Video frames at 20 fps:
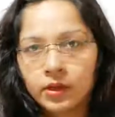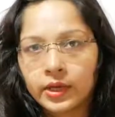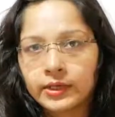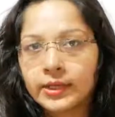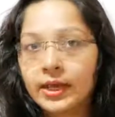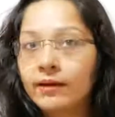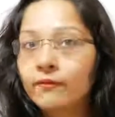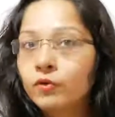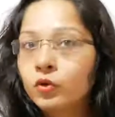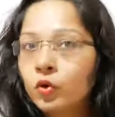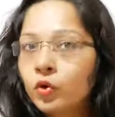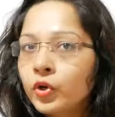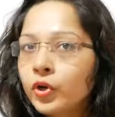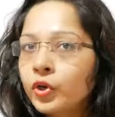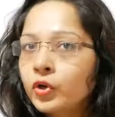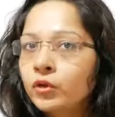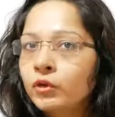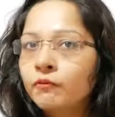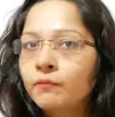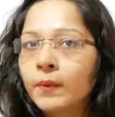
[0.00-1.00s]
As I have told
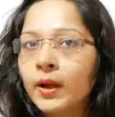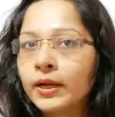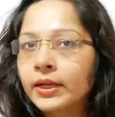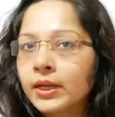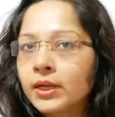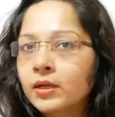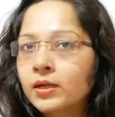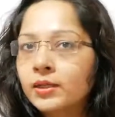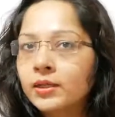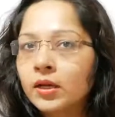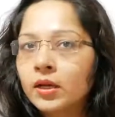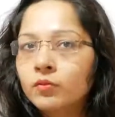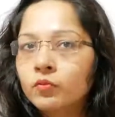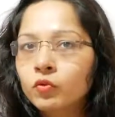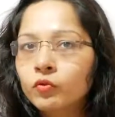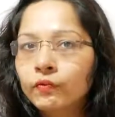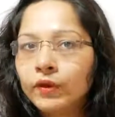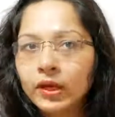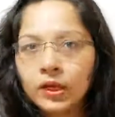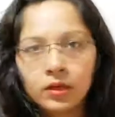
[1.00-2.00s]
you, if particles are
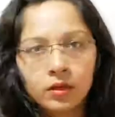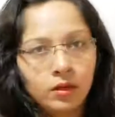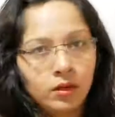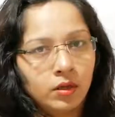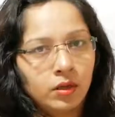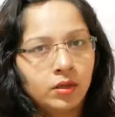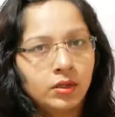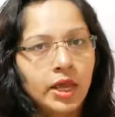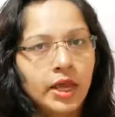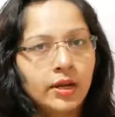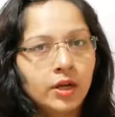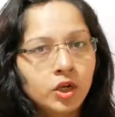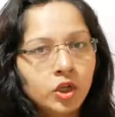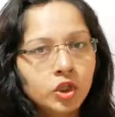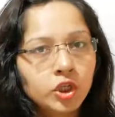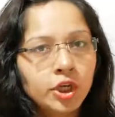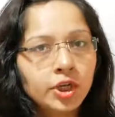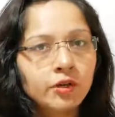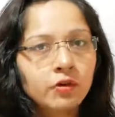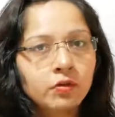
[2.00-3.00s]
moving, the
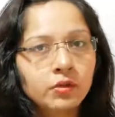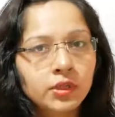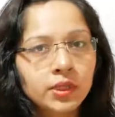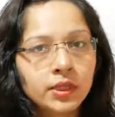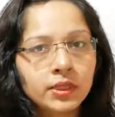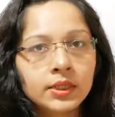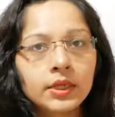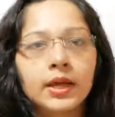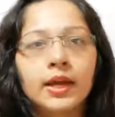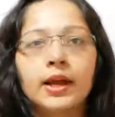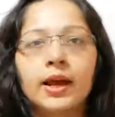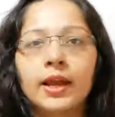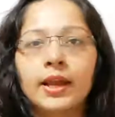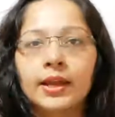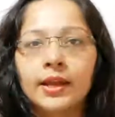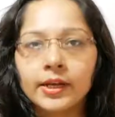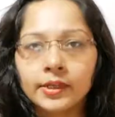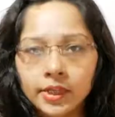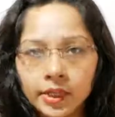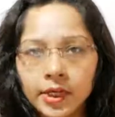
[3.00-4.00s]
energy used is
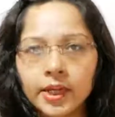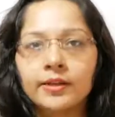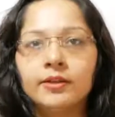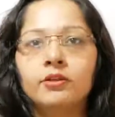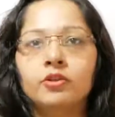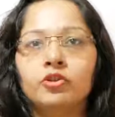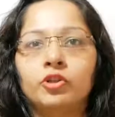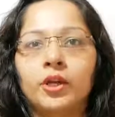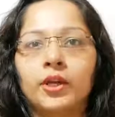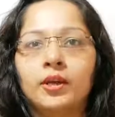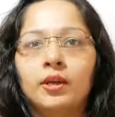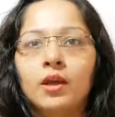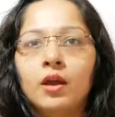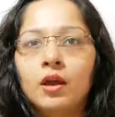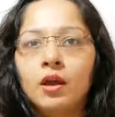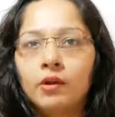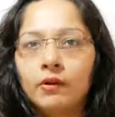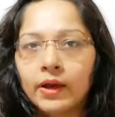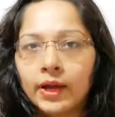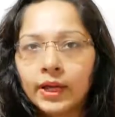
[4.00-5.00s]
kinetic energy,
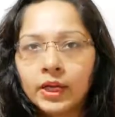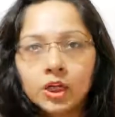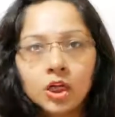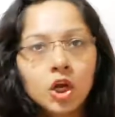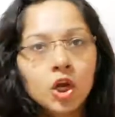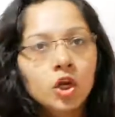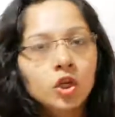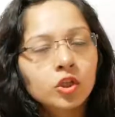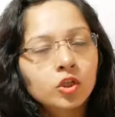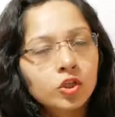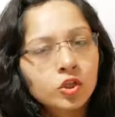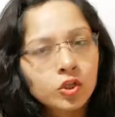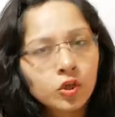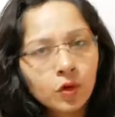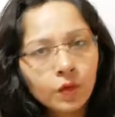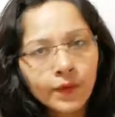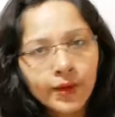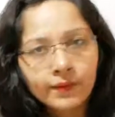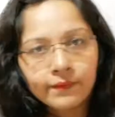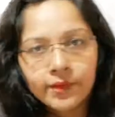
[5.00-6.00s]
right?
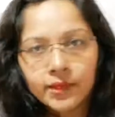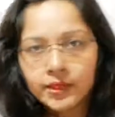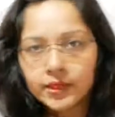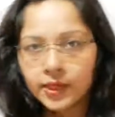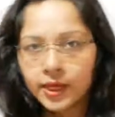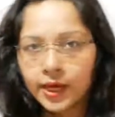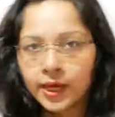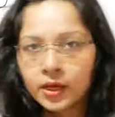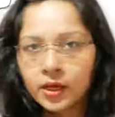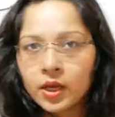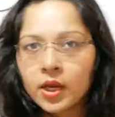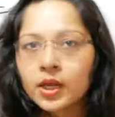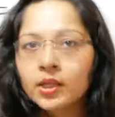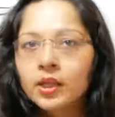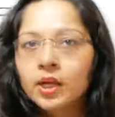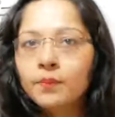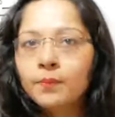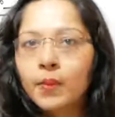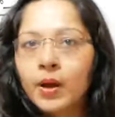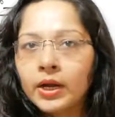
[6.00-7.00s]
So when we say
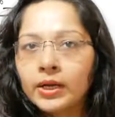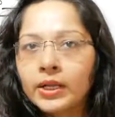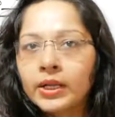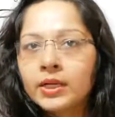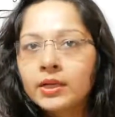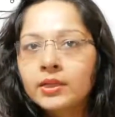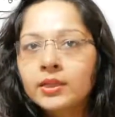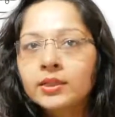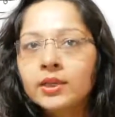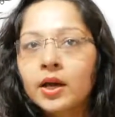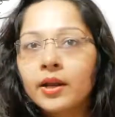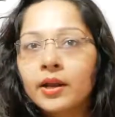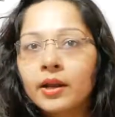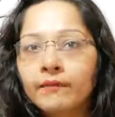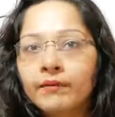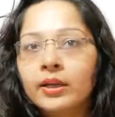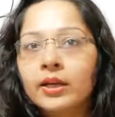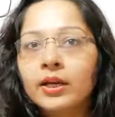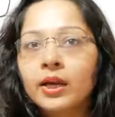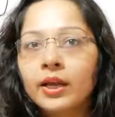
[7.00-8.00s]
that particles are
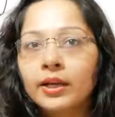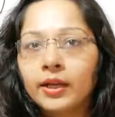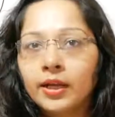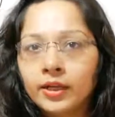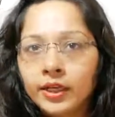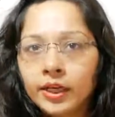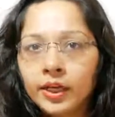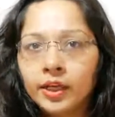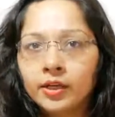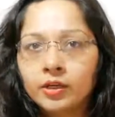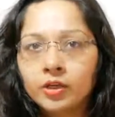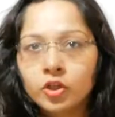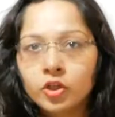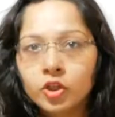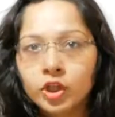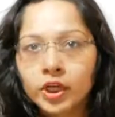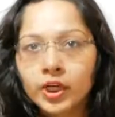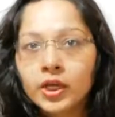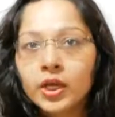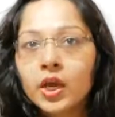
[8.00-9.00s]
having kinetic
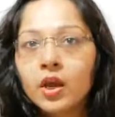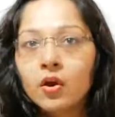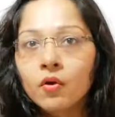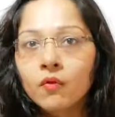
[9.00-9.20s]
energy,